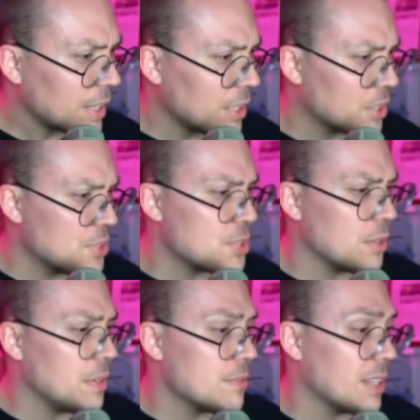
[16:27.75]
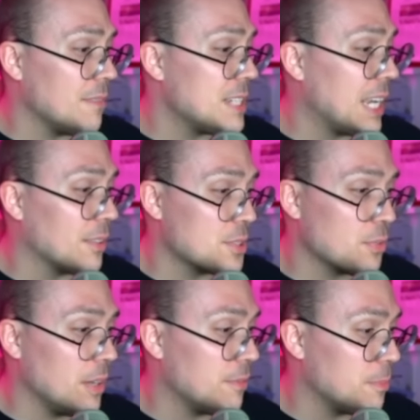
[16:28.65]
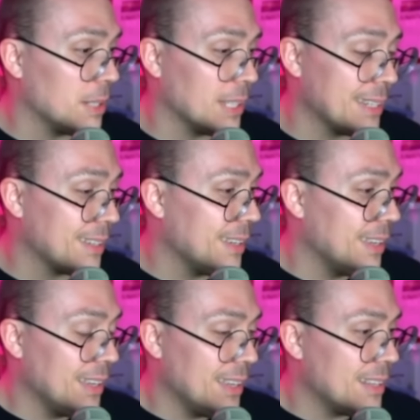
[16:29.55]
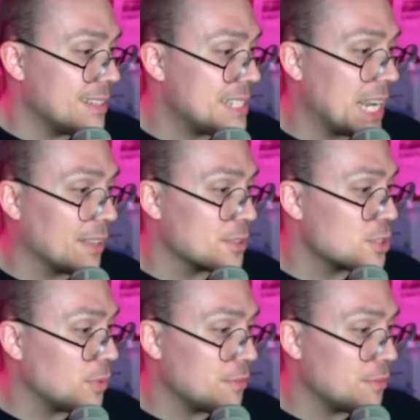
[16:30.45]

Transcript: Conservatives love Taylor Swift, but like, Taylor Swift